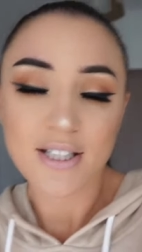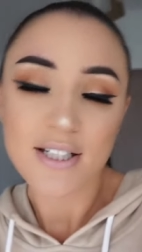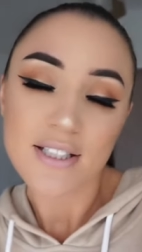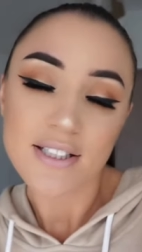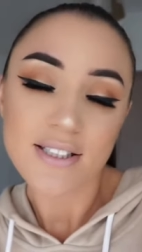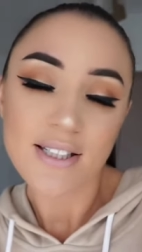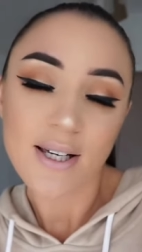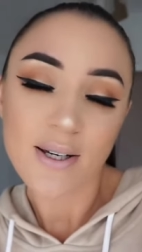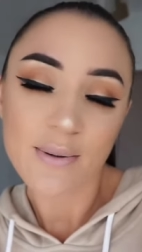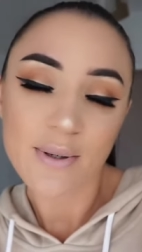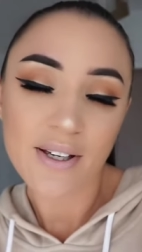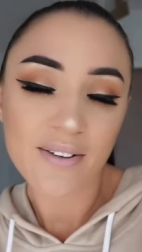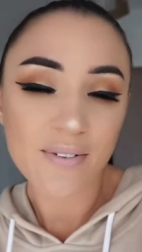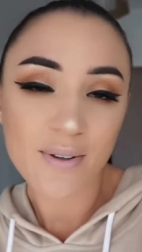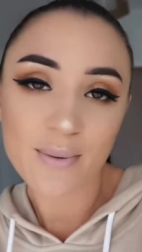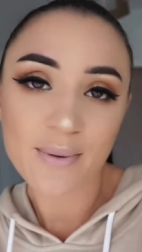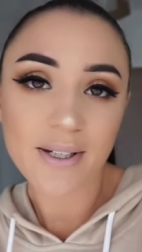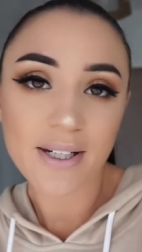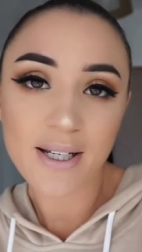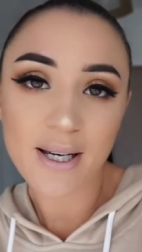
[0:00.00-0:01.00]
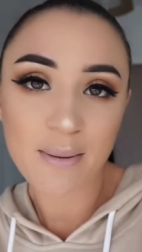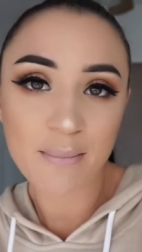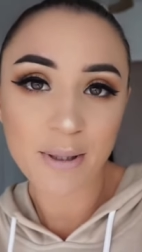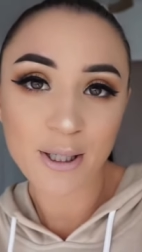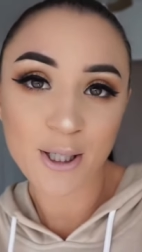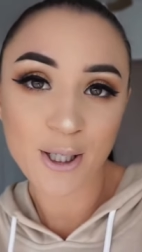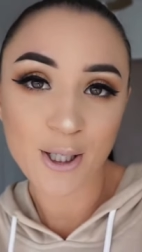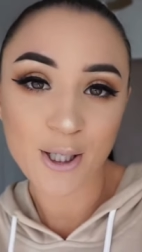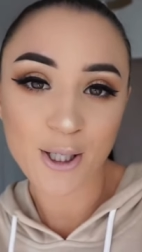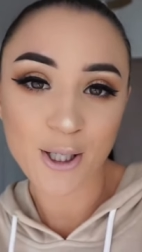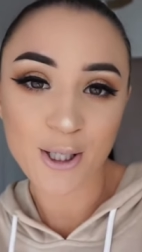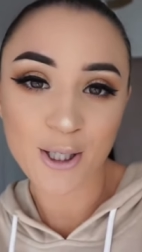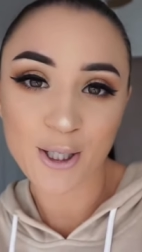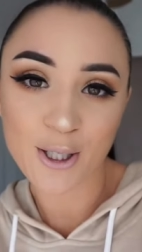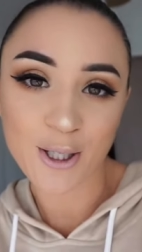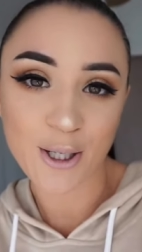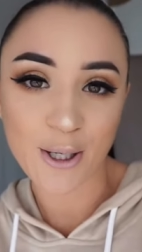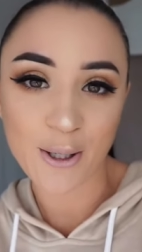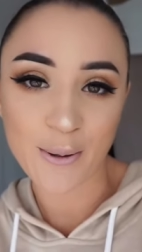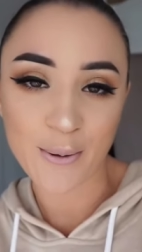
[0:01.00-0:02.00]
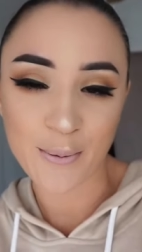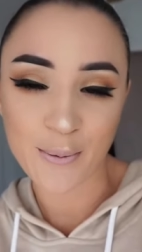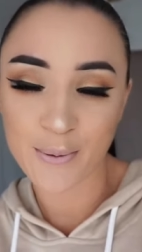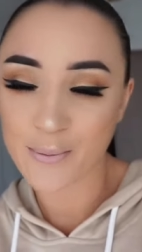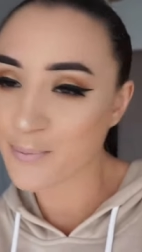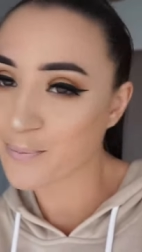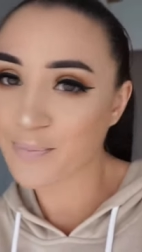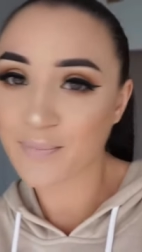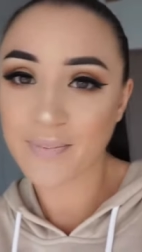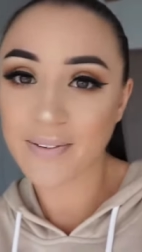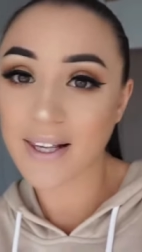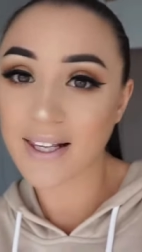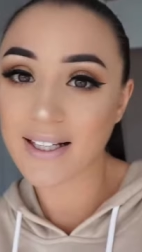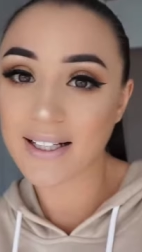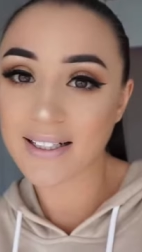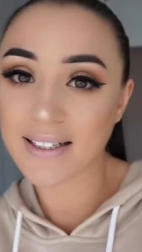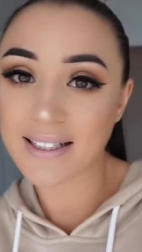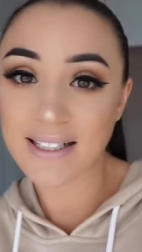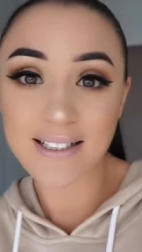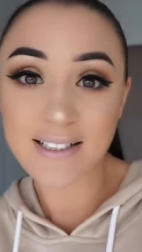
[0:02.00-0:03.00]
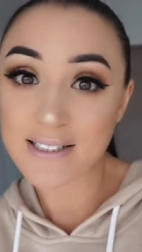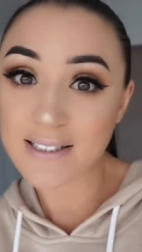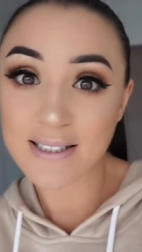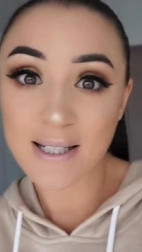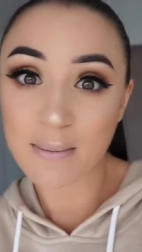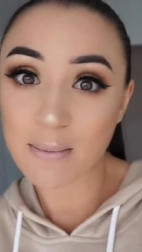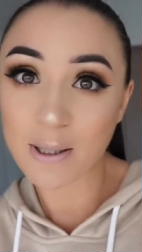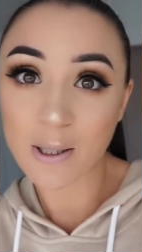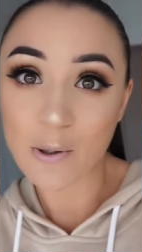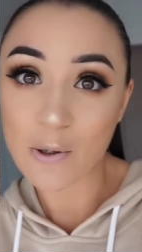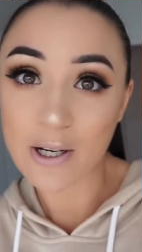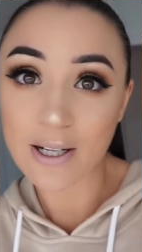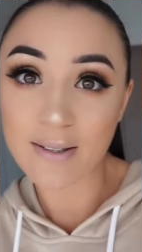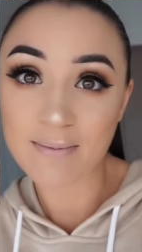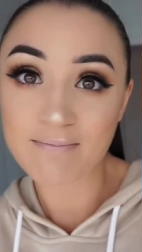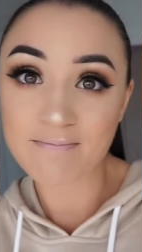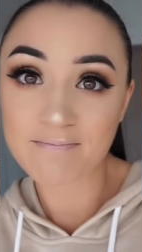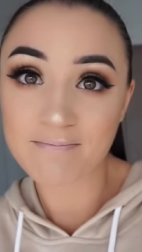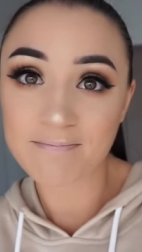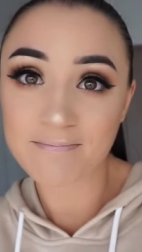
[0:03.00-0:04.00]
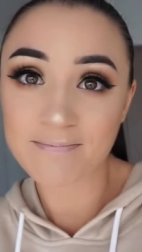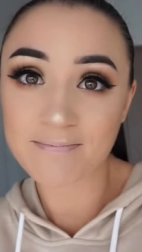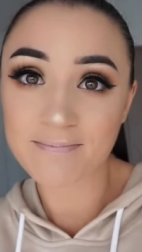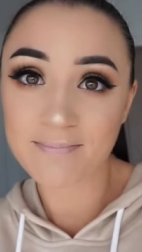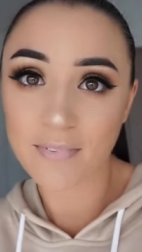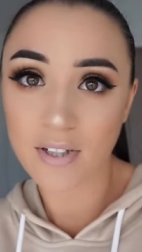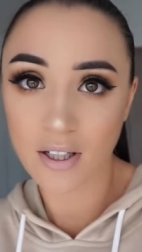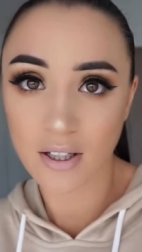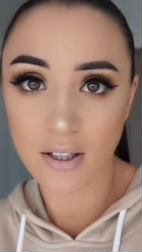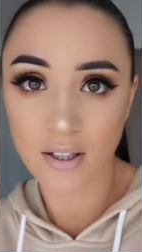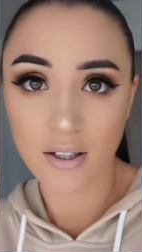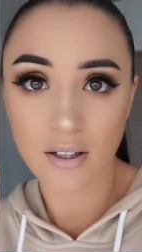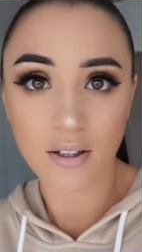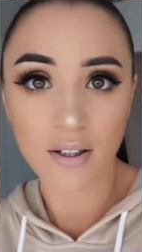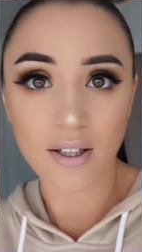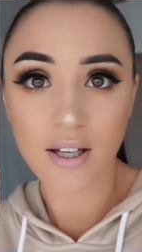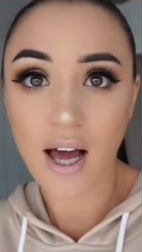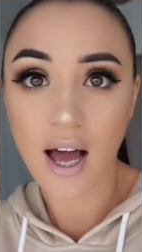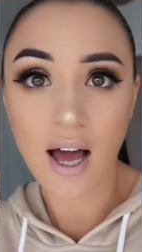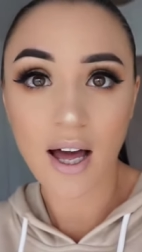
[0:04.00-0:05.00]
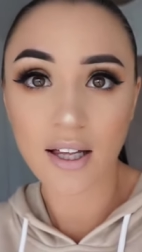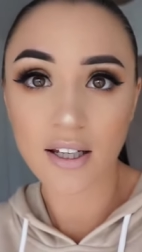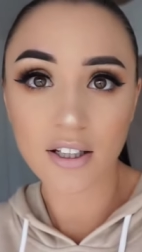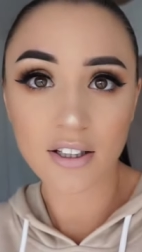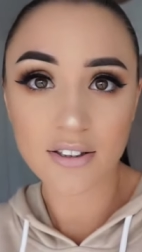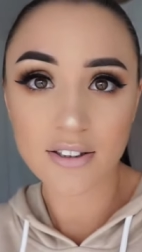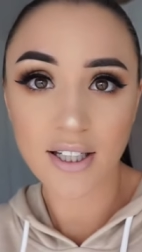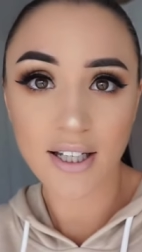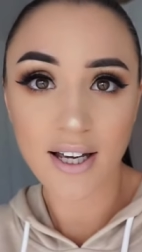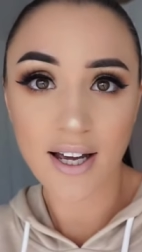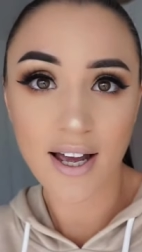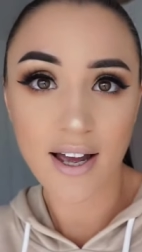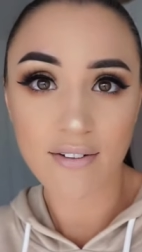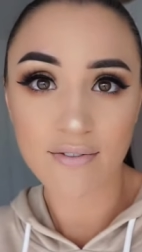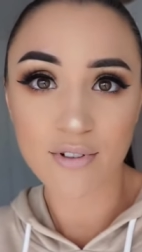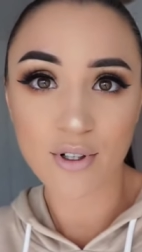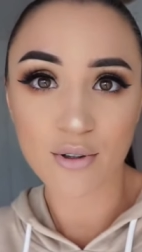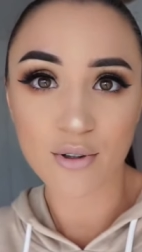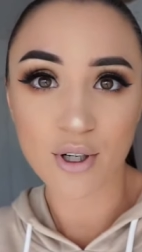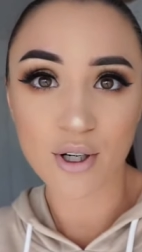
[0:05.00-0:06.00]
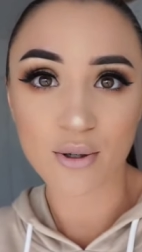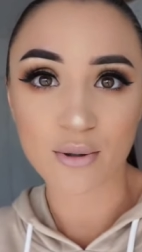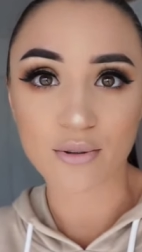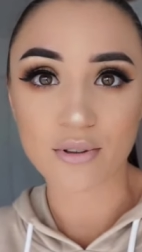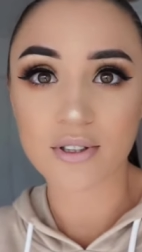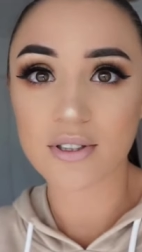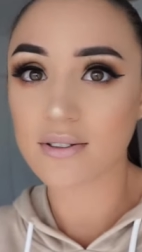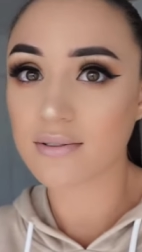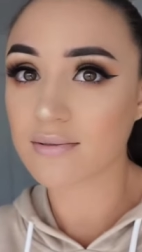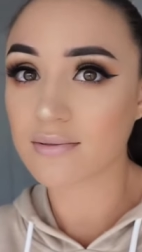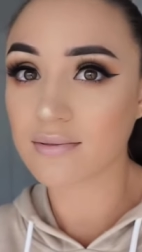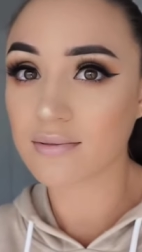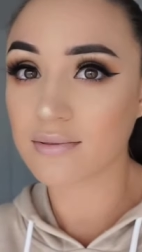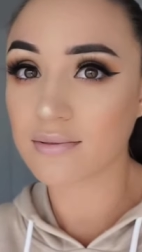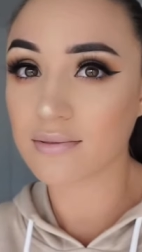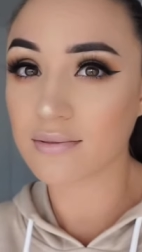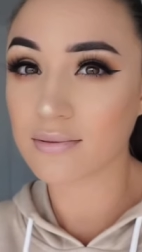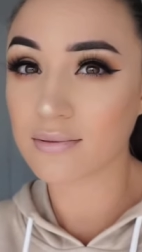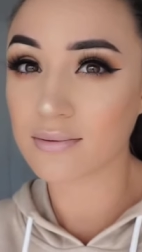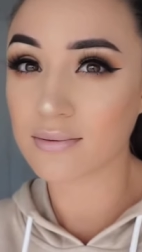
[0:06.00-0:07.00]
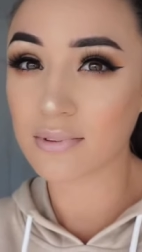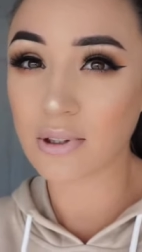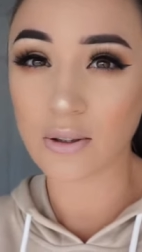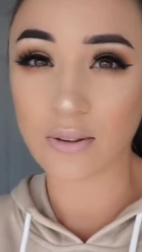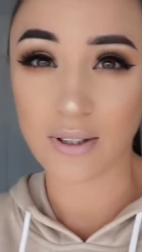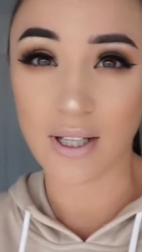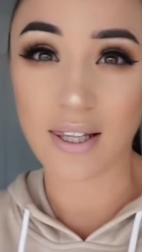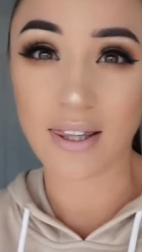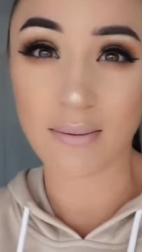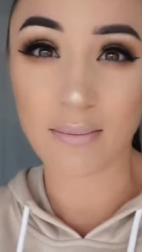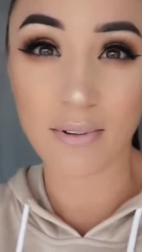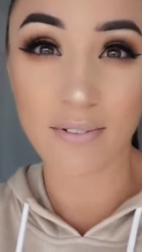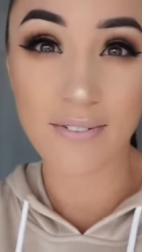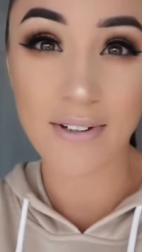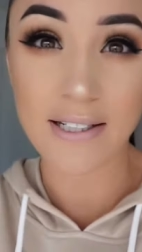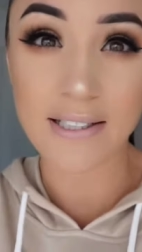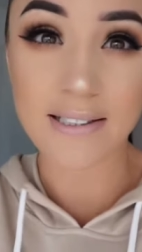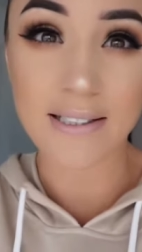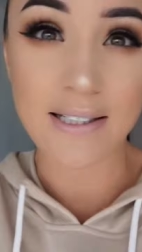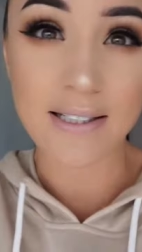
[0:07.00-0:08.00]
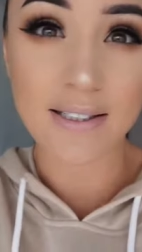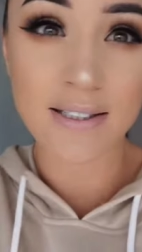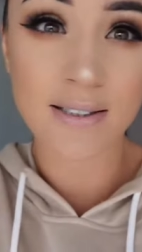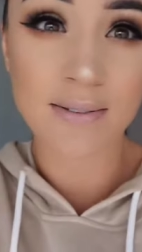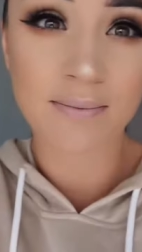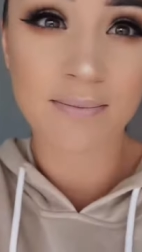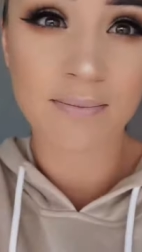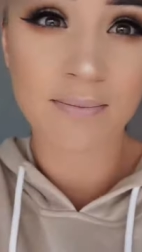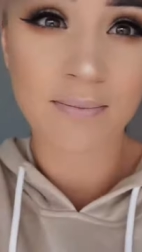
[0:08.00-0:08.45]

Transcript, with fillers: So if you wanna come along, you know, then just come along. It looks like I have no nose. Hold on, let me fix this.